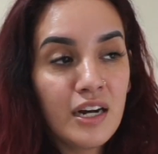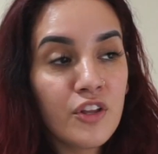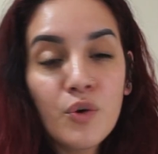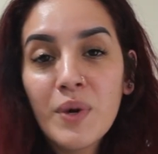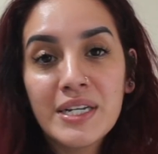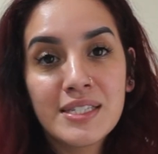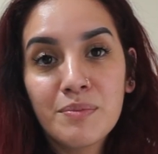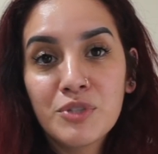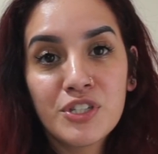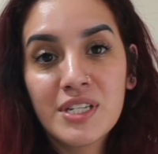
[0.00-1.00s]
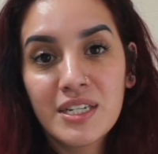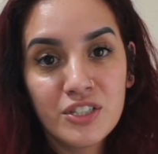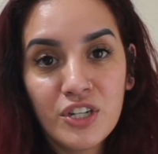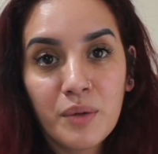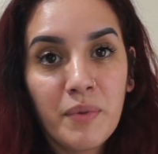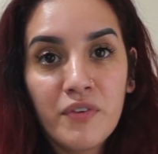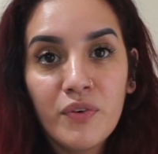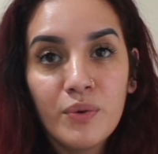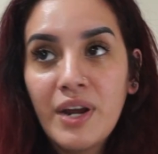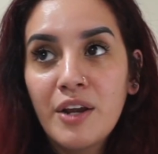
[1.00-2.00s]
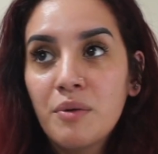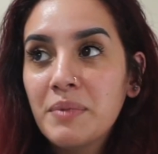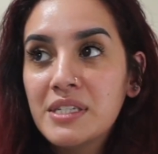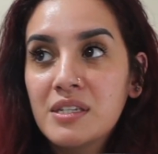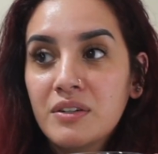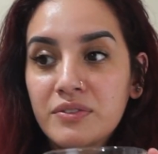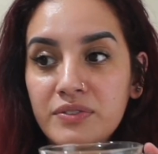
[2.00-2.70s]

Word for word: Otherwise, I'm just gonna check my phone. I know myself.